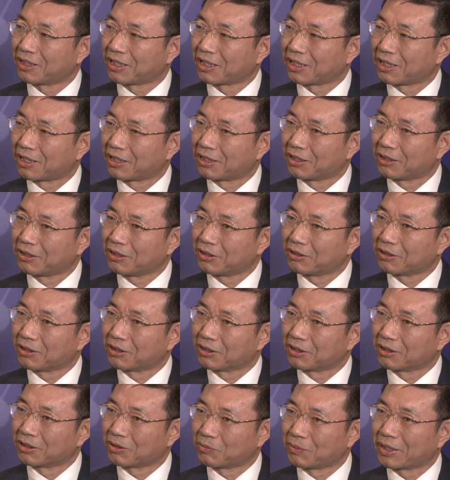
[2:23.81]
I,
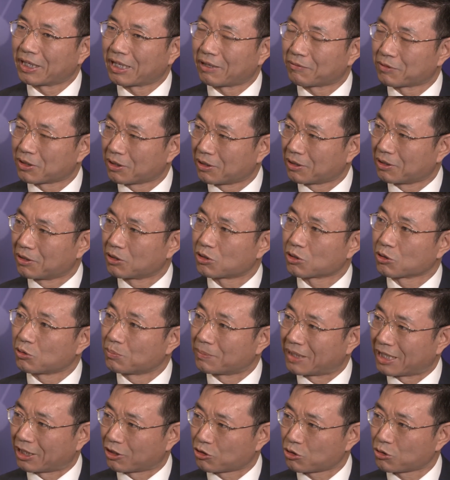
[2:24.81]
uh, we have to learn so
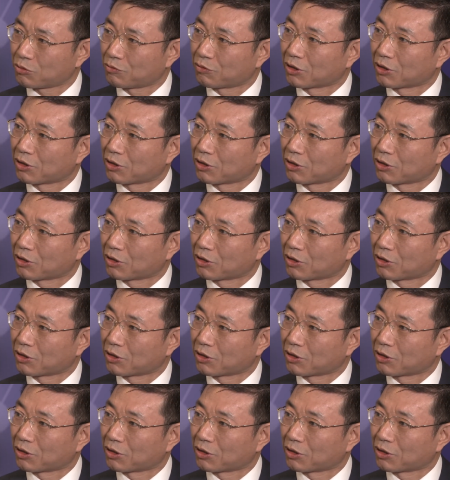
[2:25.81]
much